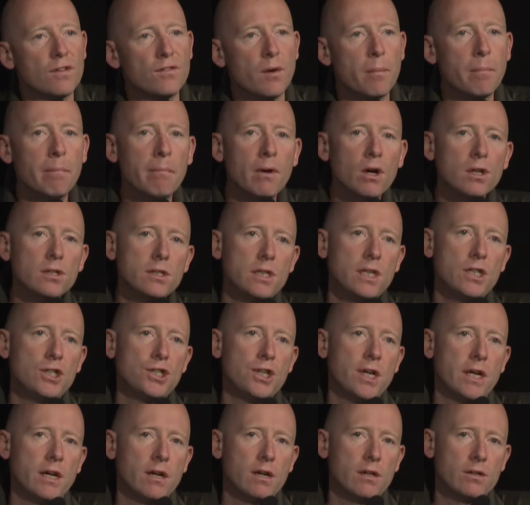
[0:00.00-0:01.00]

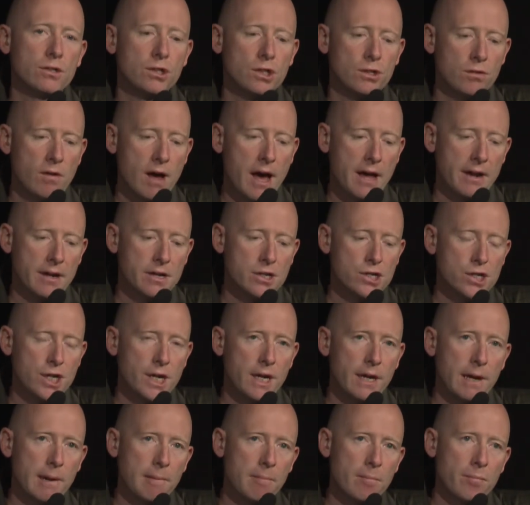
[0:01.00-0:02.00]
multi-channel
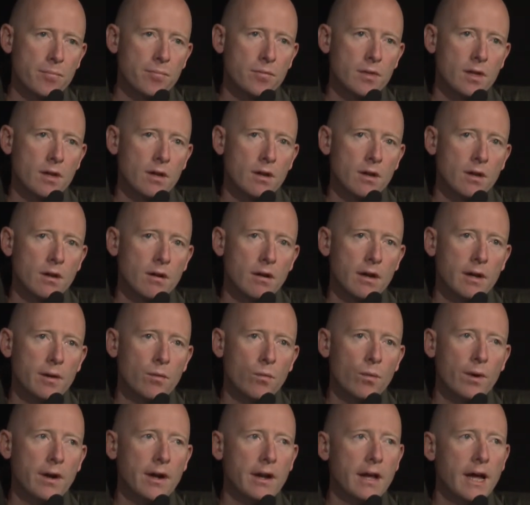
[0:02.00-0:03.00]
strategy. Right?
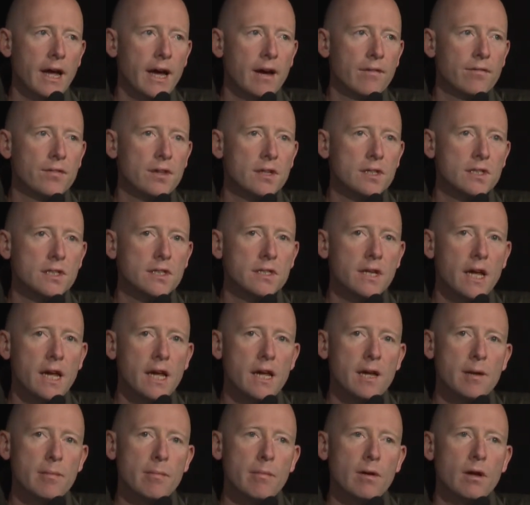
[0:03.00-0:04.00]
We're going to have the
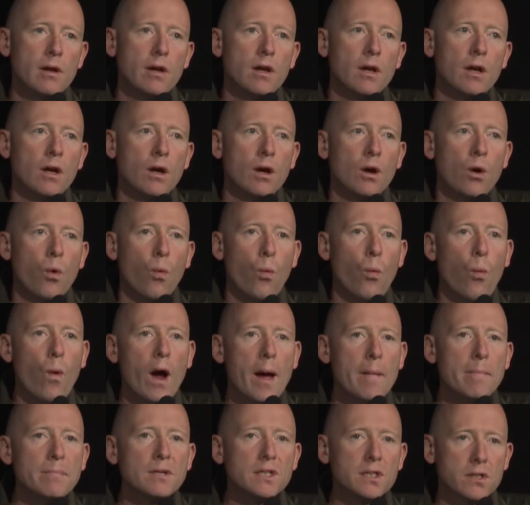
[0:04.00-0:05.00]
same
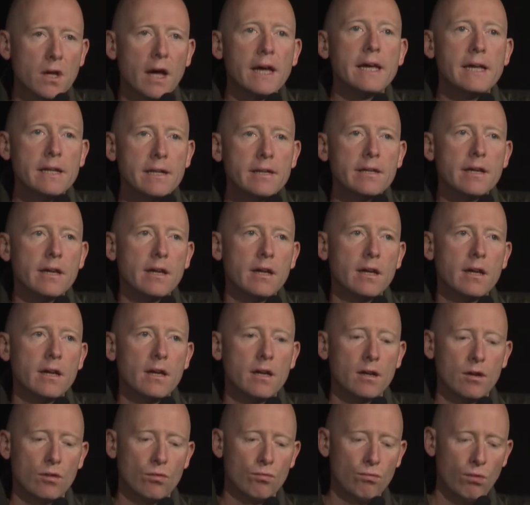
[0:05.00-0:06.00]
website
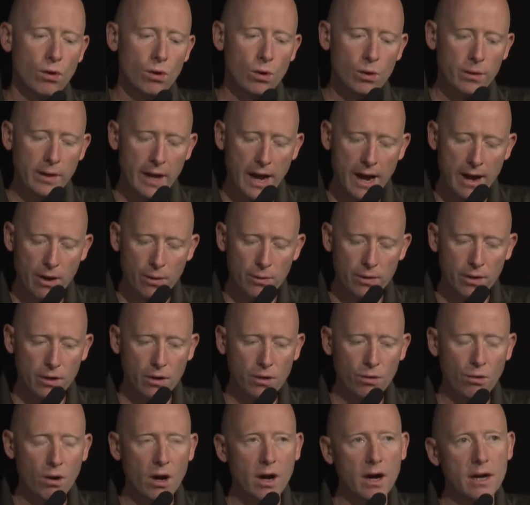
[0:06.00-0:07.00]
rolled out
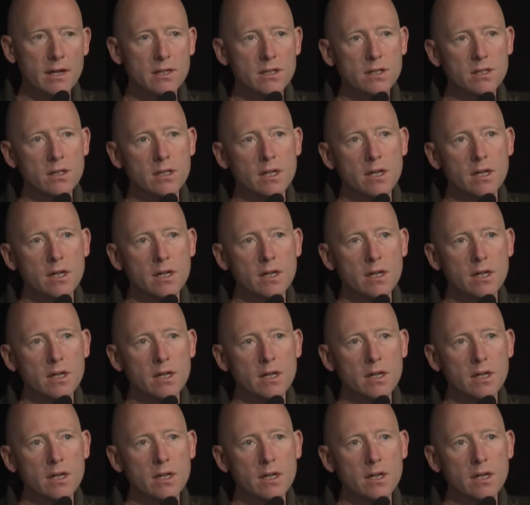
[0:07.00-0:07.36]
across